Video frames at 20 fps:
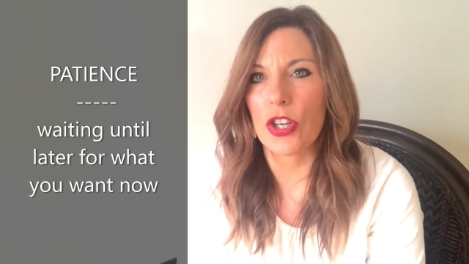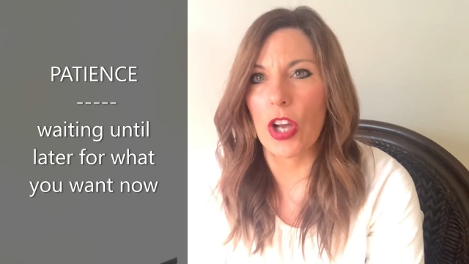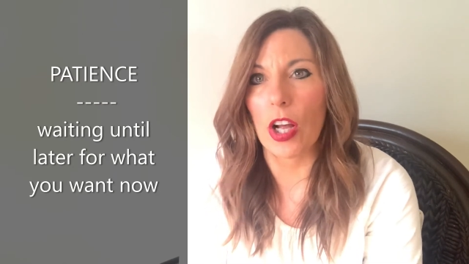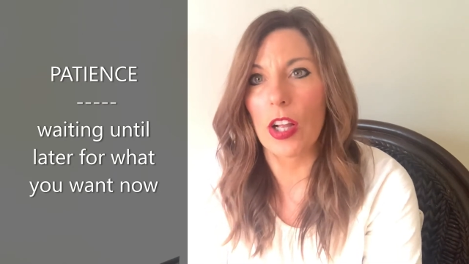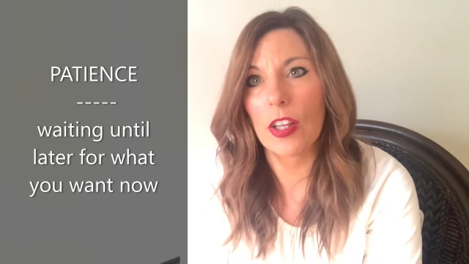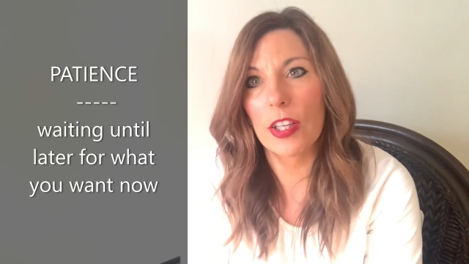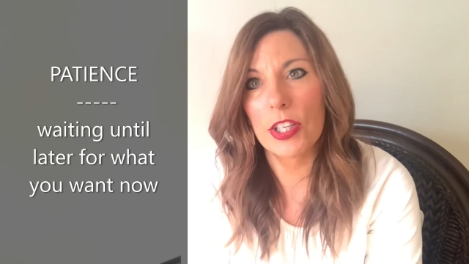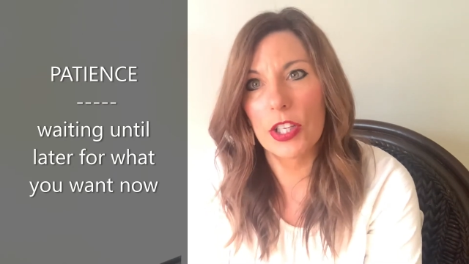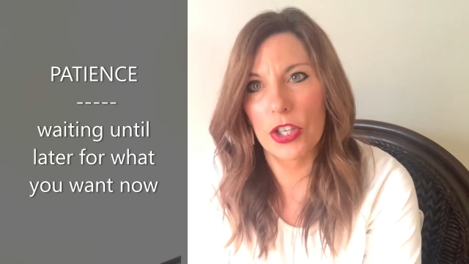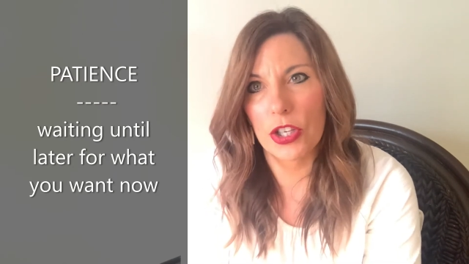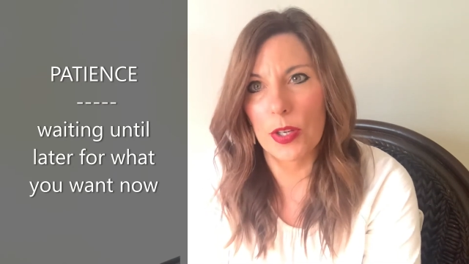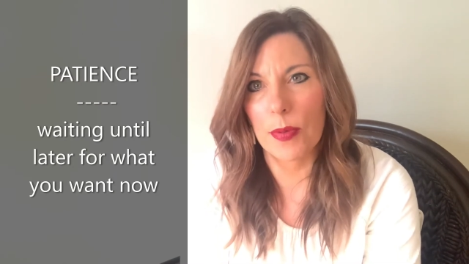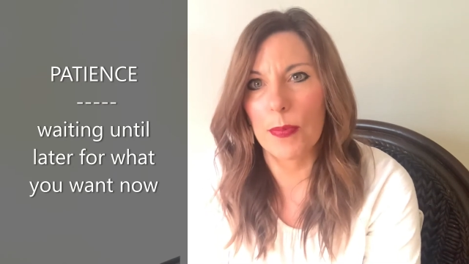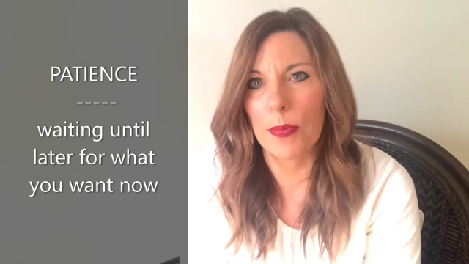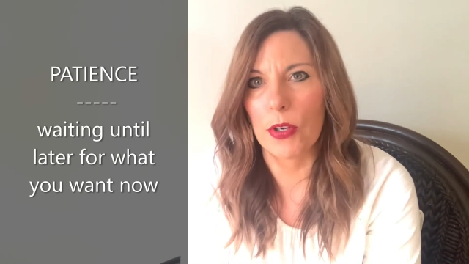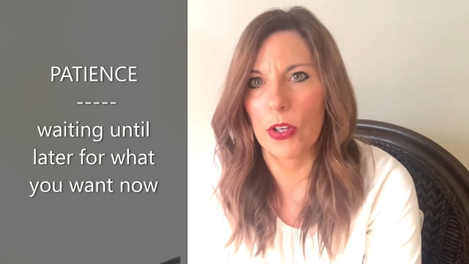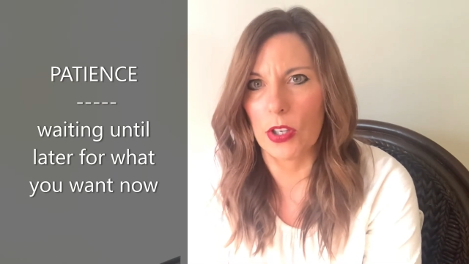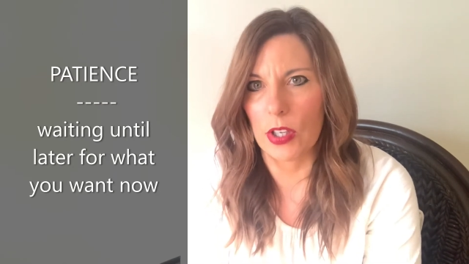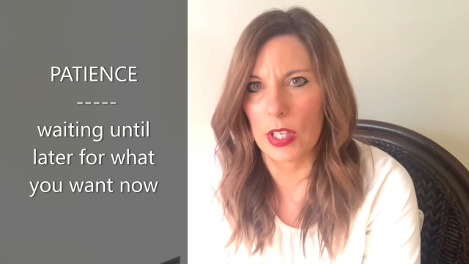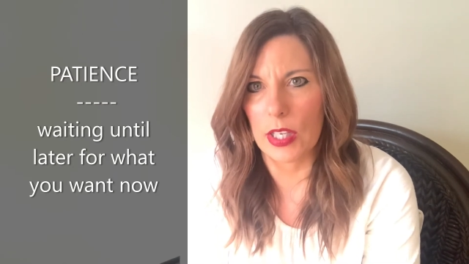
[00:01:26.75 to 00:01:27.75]
chocolate
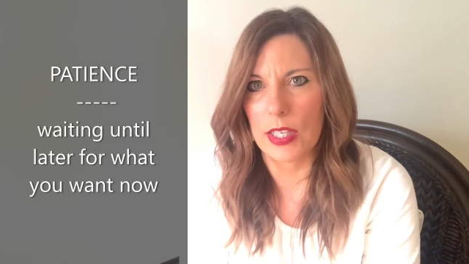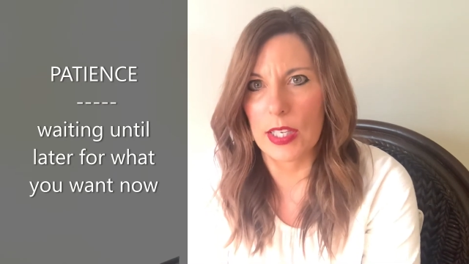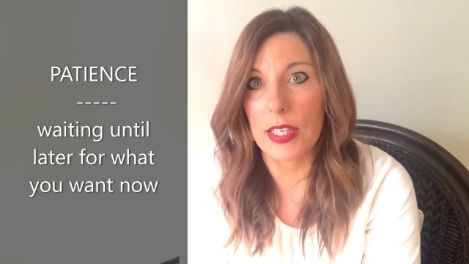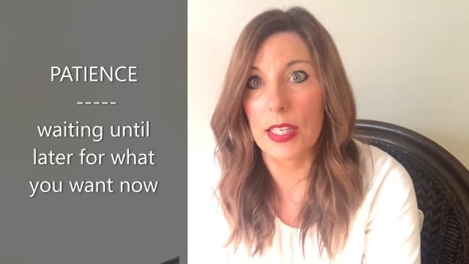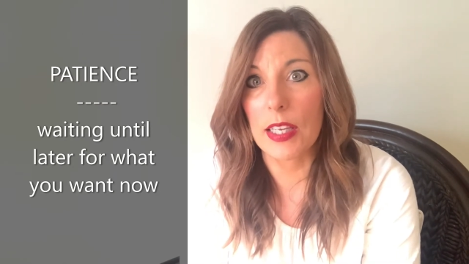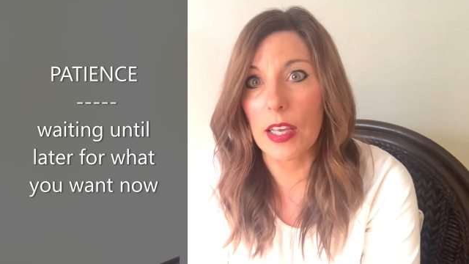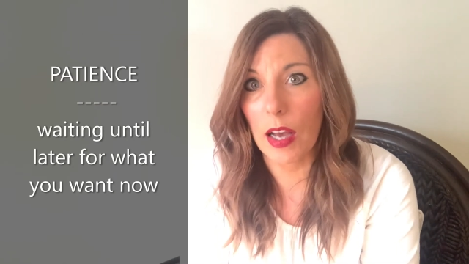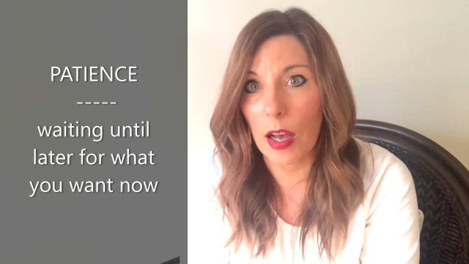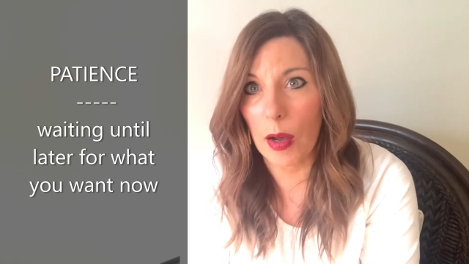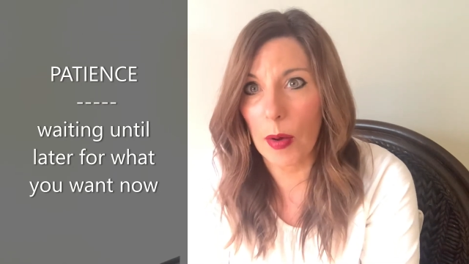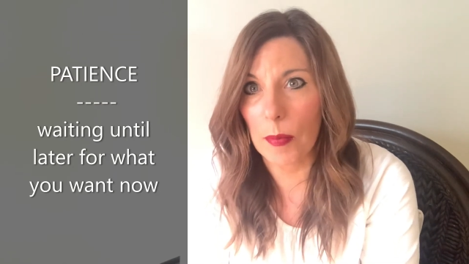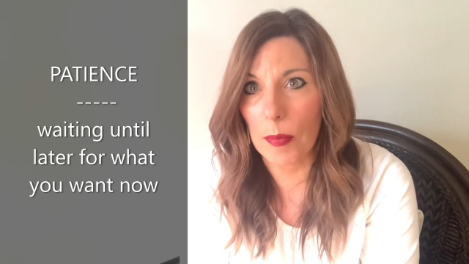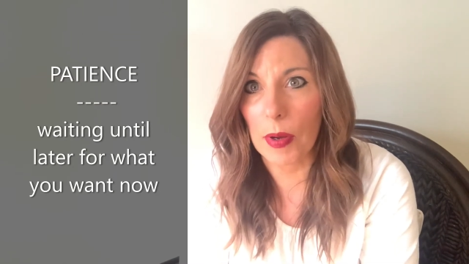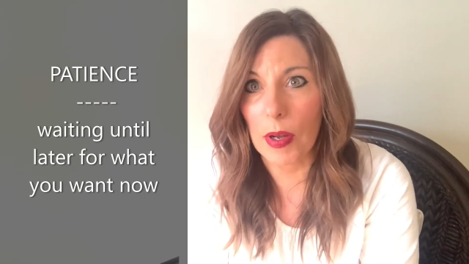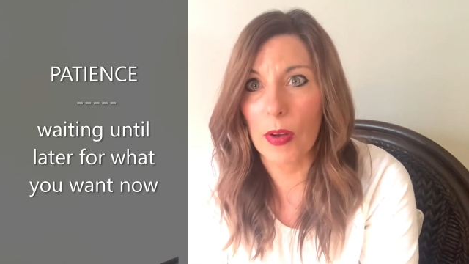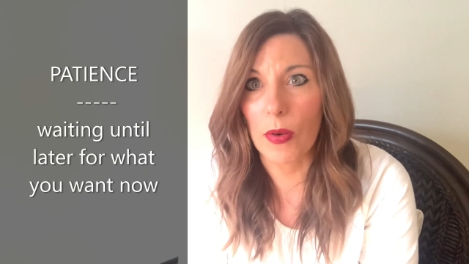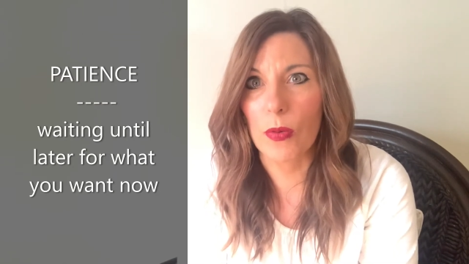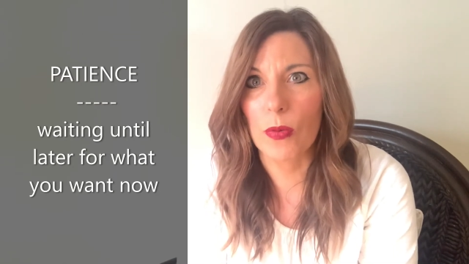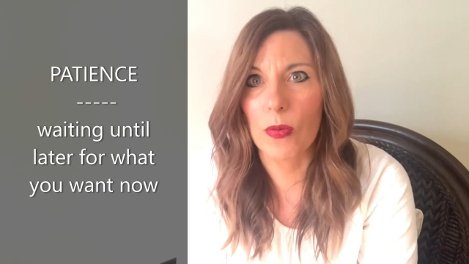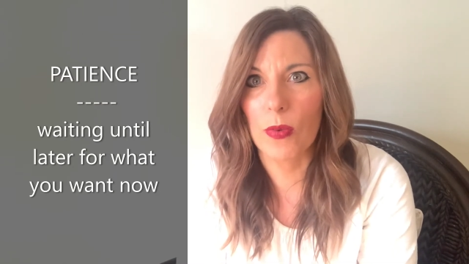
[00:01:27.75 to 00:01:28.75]
chip cookies. Yum,
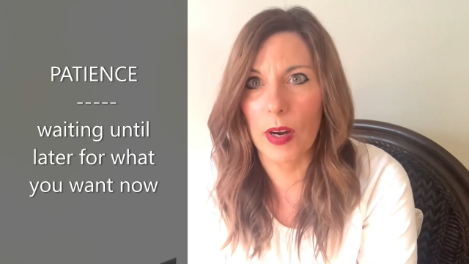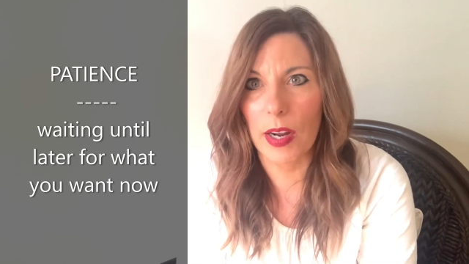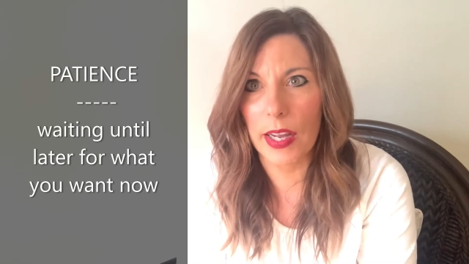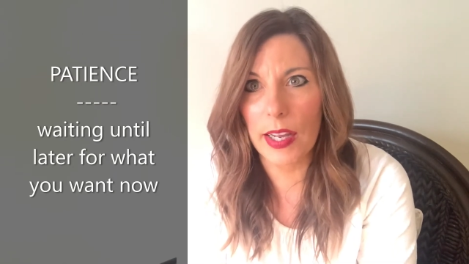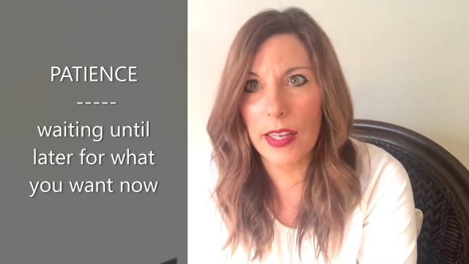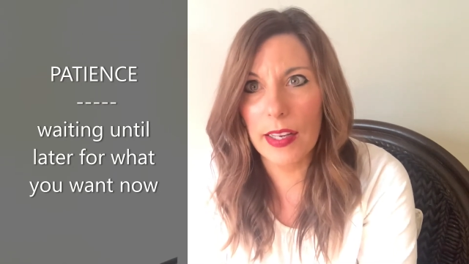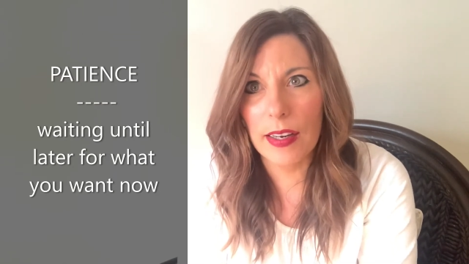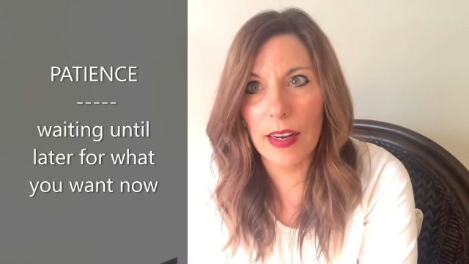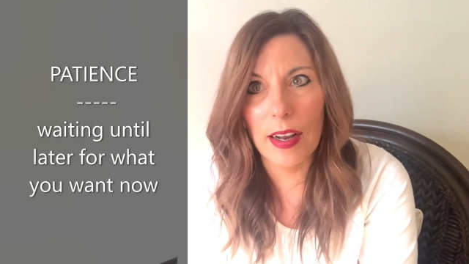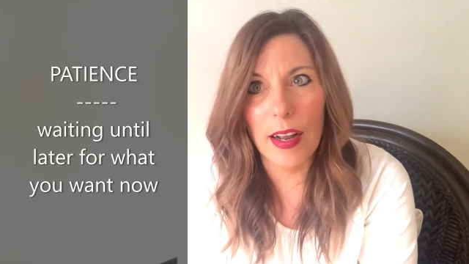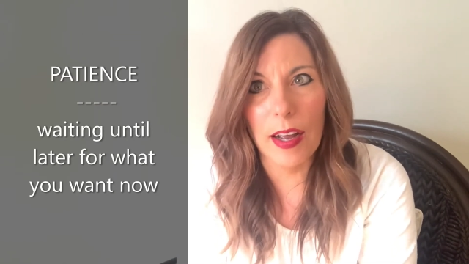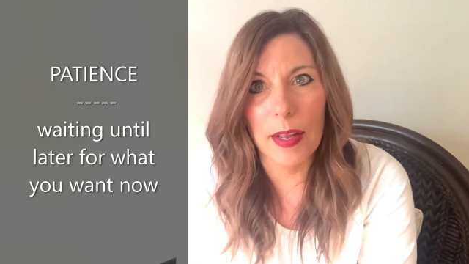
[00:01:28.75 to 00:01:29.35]
right?